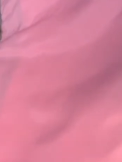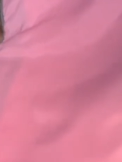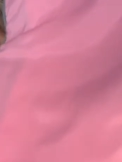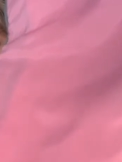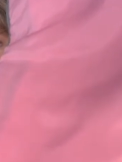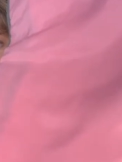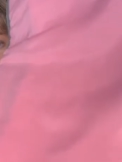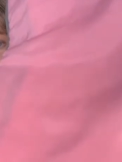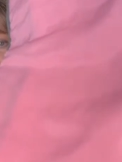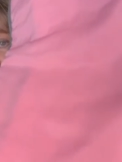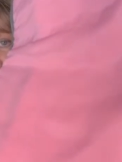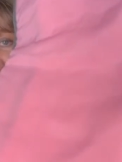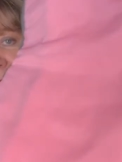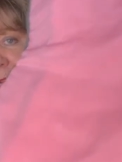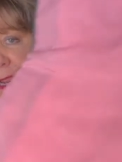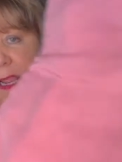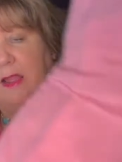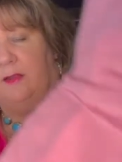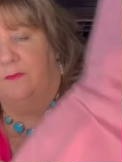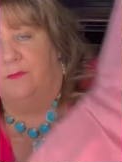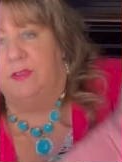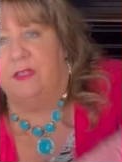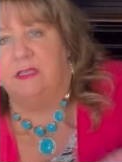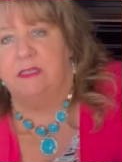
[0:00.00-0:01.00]
Again, I
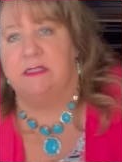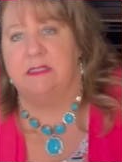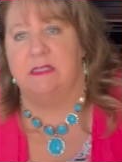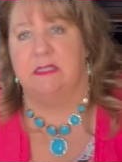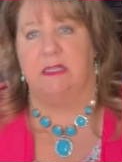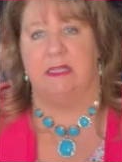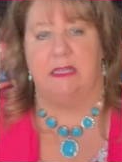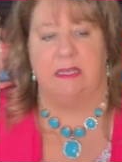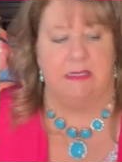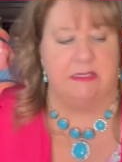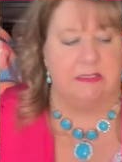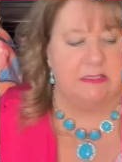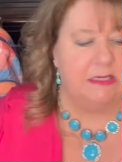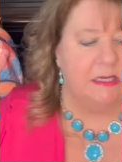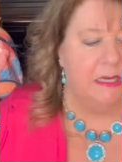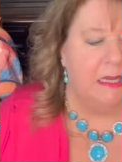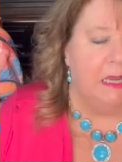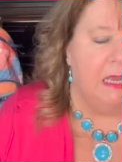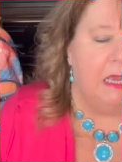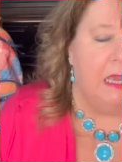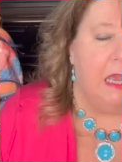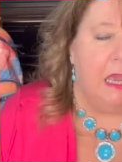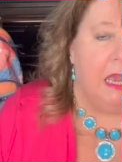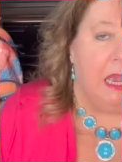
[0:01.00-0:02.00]
have these linked
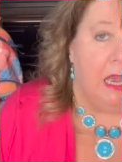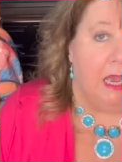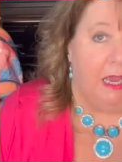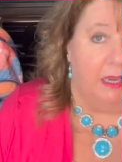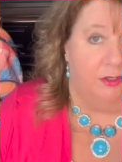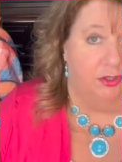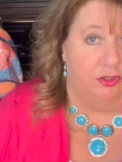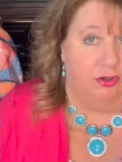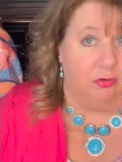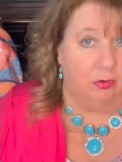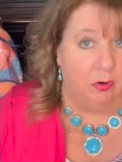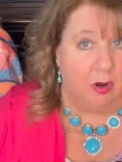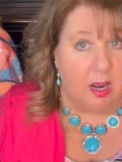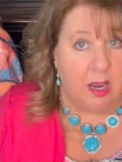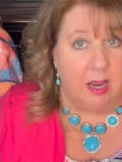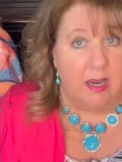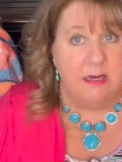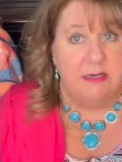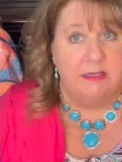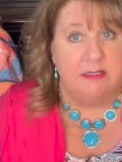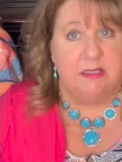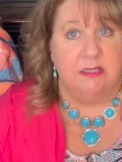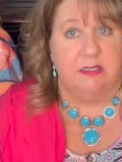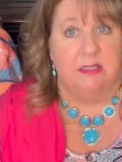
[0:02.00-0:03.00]
I
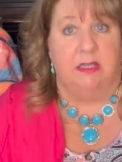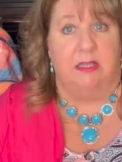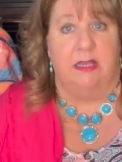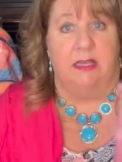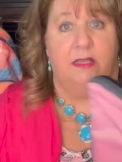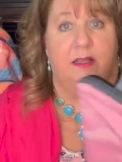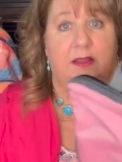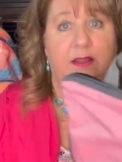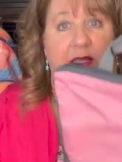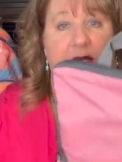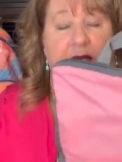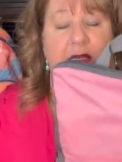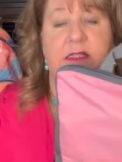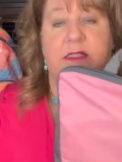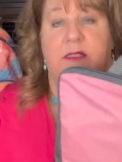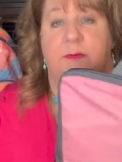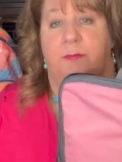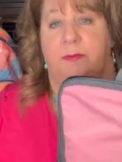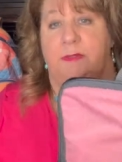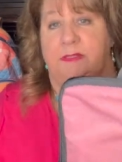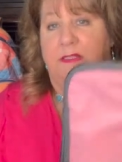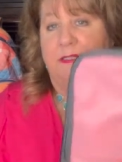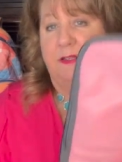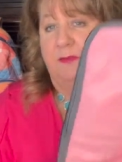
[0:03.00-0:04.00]
tried to link these
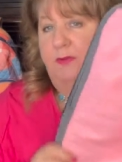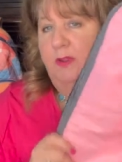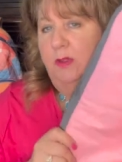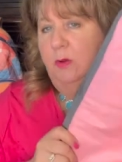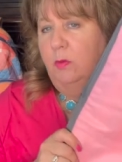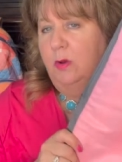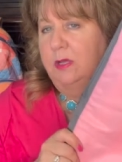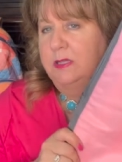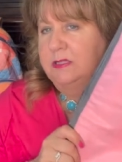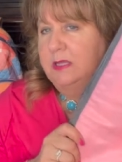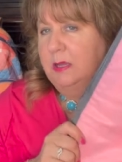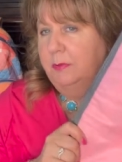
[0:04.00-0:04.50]
specific ones.